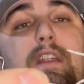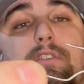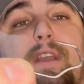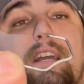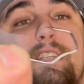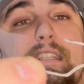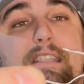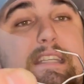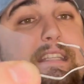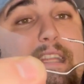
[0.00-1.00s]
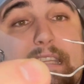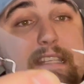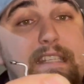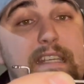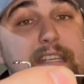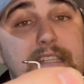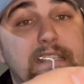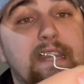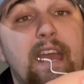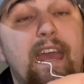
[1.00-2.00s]
and you guys can see that this
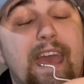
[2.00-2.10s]
is